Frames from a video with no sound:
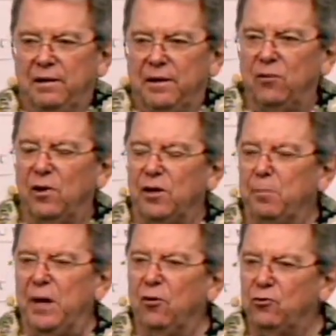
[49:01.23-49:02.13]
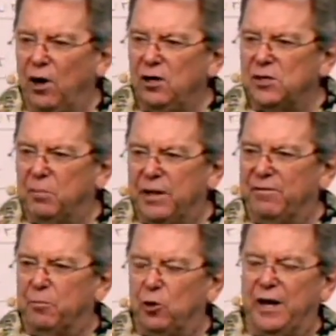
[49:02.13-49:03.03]
They'd rather you'd be on drugs than believe
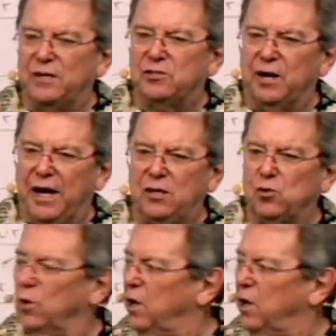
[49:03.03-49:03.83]
in predestination where